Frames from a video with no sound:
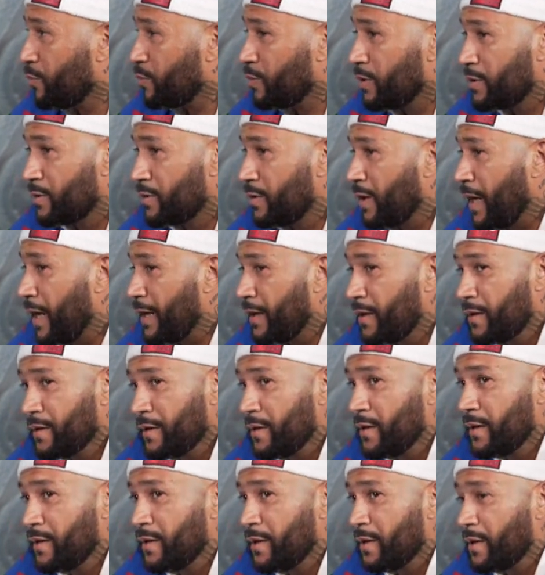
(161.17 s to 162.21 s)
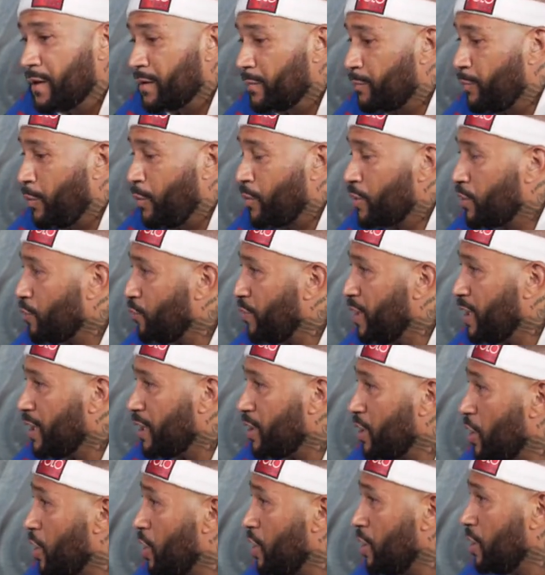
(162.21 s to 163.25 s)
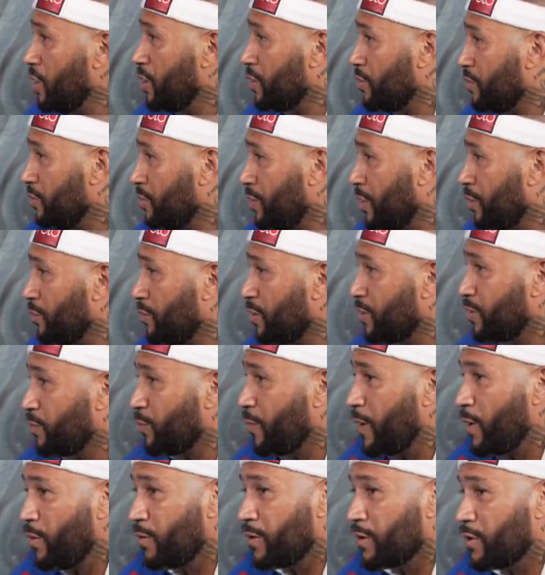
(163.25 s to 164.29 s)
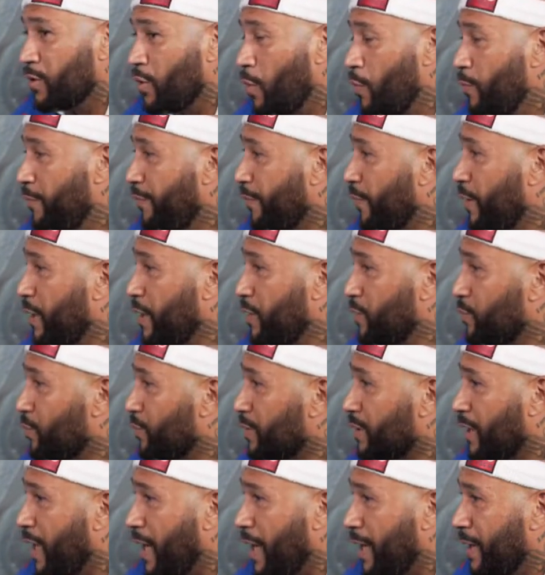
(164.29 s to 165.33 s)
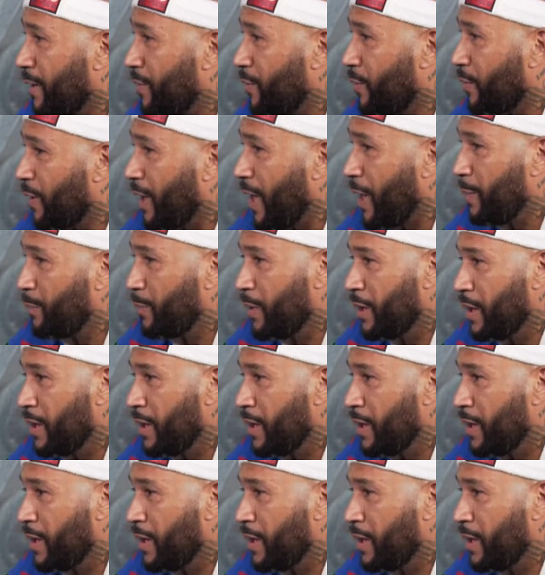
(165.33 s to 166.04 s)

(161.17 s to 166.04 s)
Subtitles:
this was like a Puerto Rican hood, you know, this where all the dope fiends was at and all that.